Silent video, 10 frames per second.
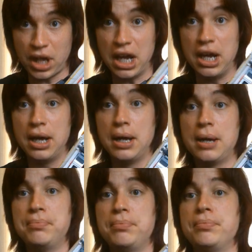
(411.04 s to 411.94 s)

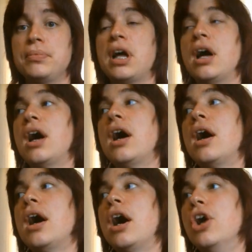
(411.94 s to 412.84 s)
Um,
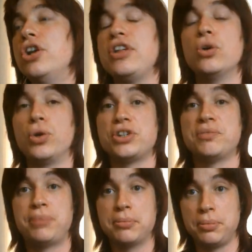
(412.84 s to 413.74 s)
under the orders
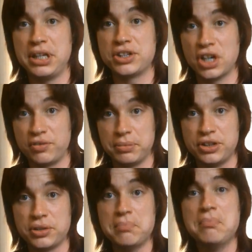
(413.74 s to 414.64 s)
of Bumblebee's
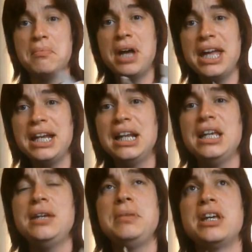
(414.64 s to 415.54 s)
government,
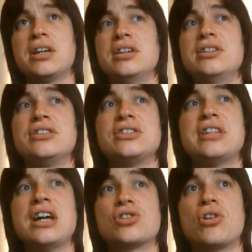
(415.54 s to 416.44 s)
mainly because
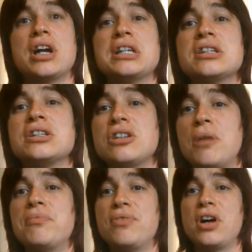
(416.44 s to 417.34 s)
they're trying to
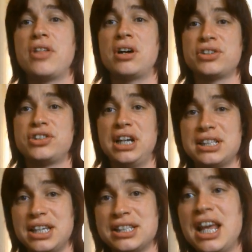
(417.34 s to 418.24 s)
stop further
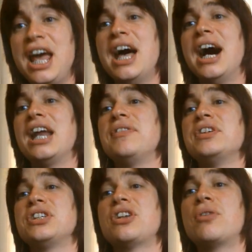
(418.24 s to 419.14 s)
hostilities. And if
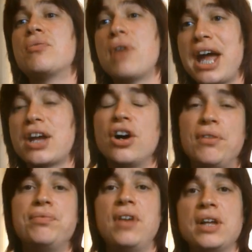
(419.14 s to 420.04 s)
there's a direct
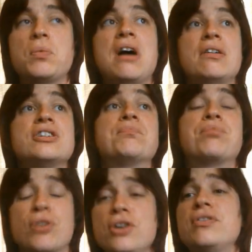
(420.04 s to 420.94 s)
conflict where it's a
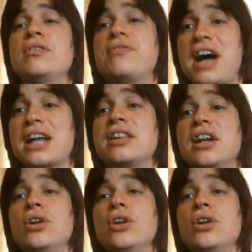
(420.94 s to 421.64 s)
proven fact that